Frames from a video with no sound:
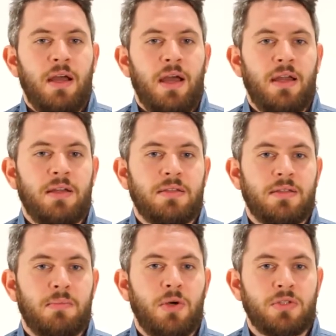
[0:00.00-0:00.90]
and it's the
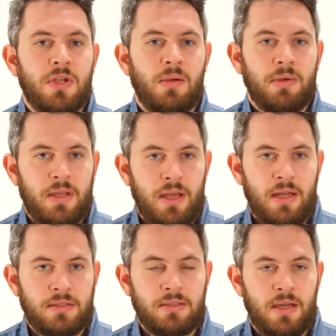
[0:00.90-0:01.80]
most common
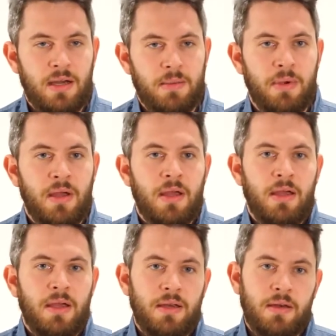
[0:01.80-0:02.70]
cancer type
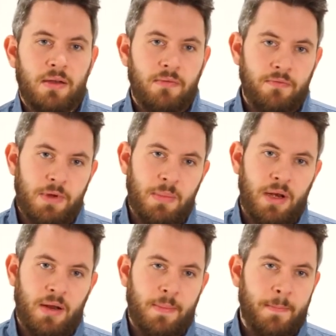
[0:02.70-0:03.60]
in women
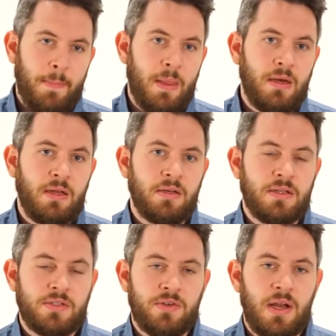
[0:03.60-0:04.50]
in
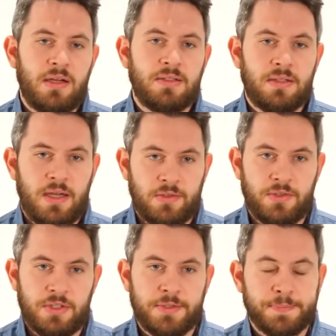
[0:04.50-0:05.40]
industrialized
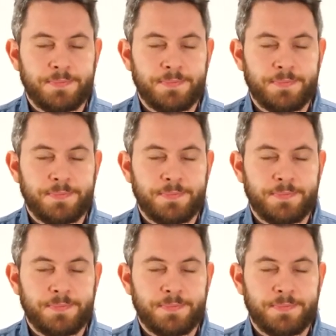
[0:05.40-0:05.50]
countries.